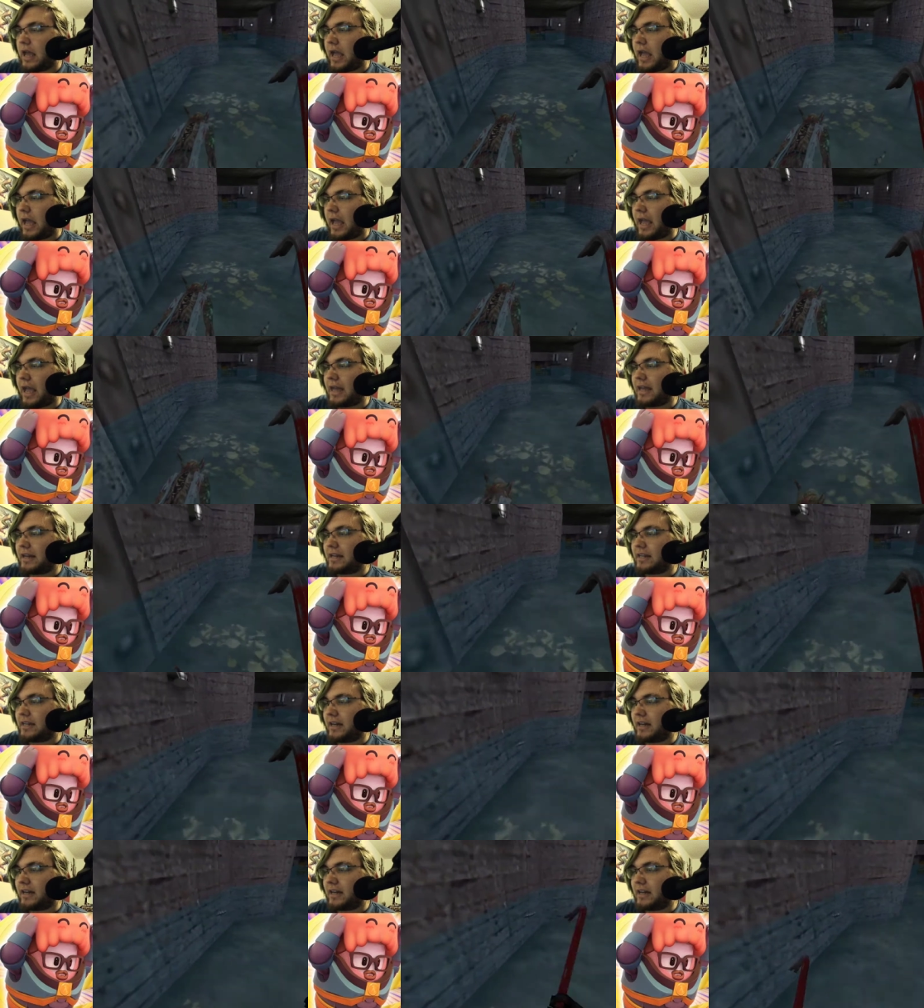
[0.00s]
And
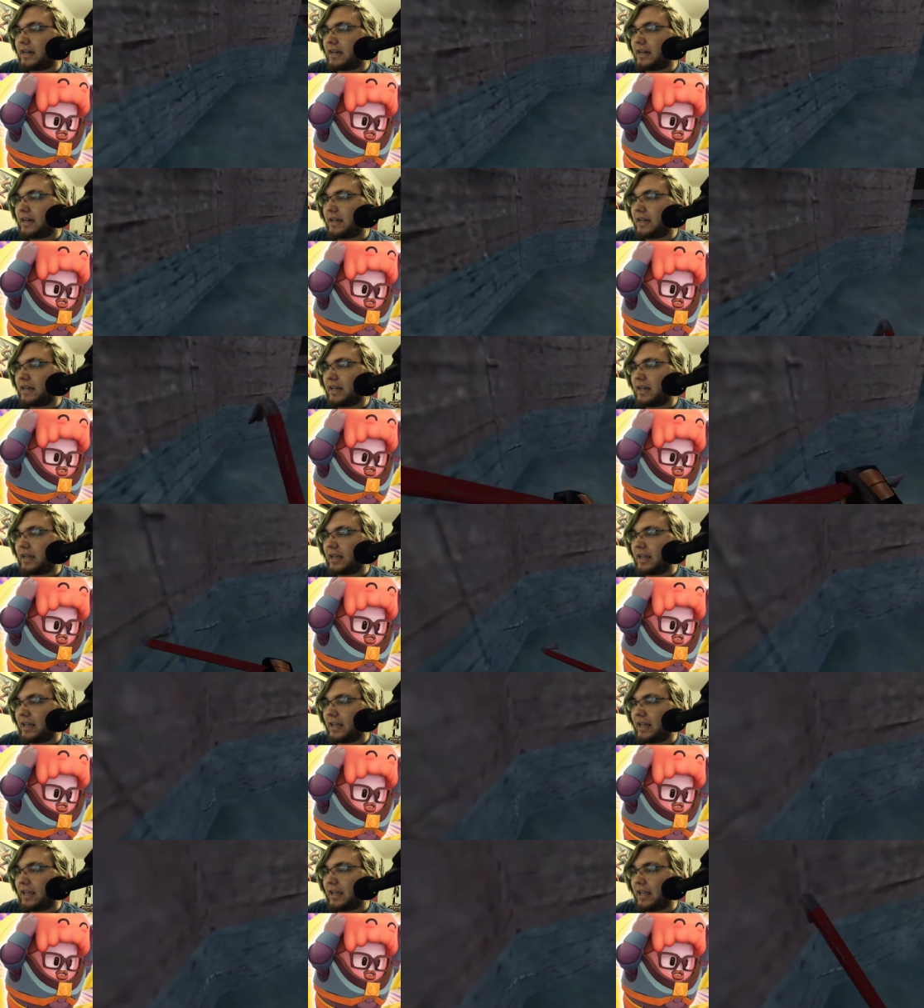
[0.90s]
uh
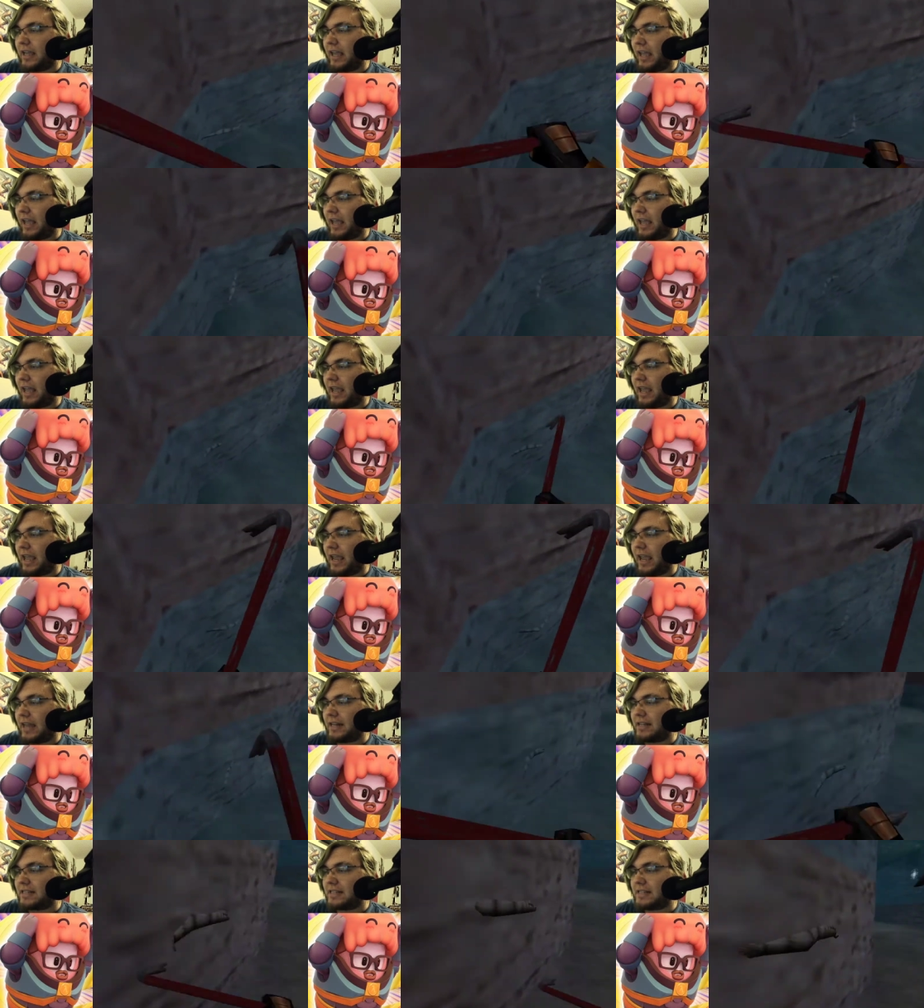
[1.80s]

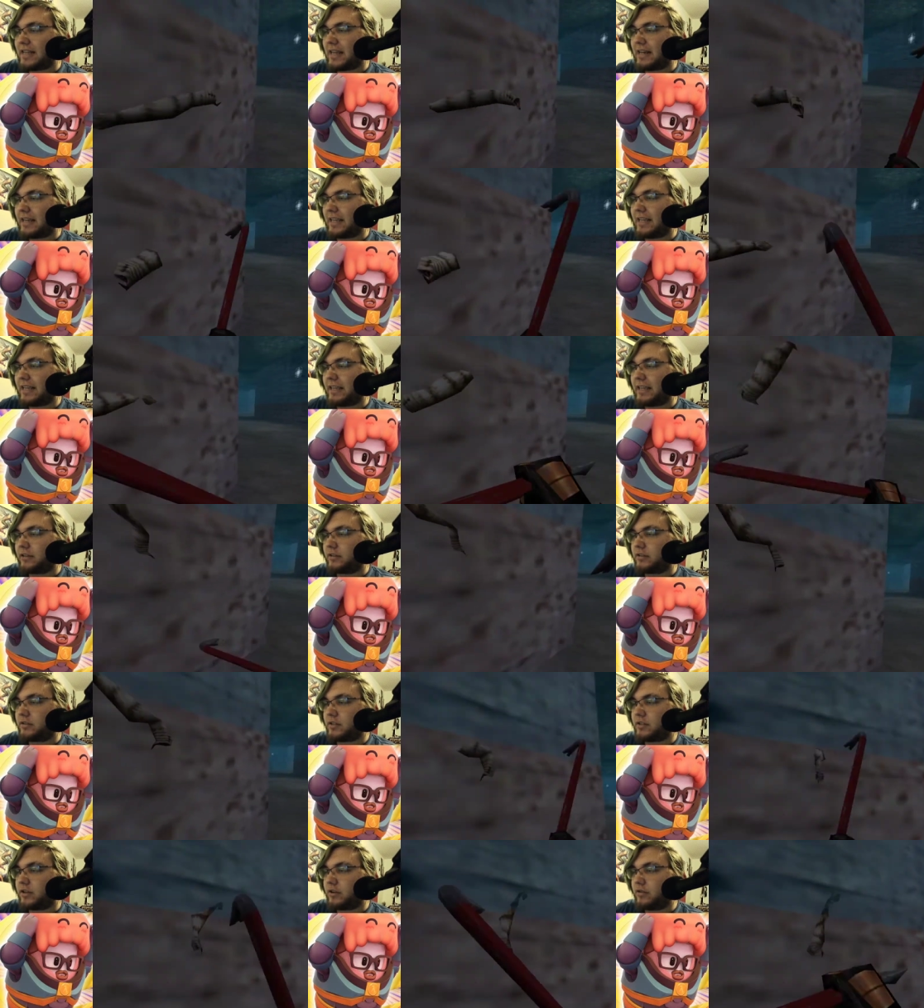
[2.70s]
it instead
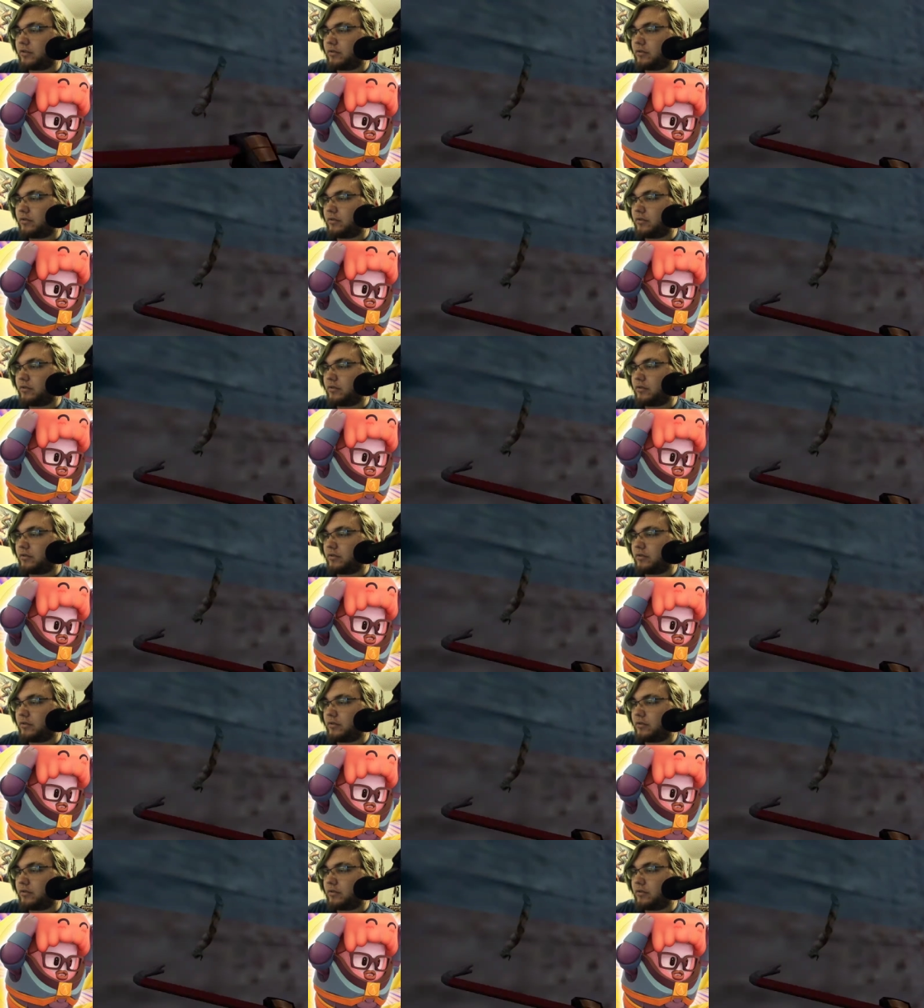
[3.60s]
heals you.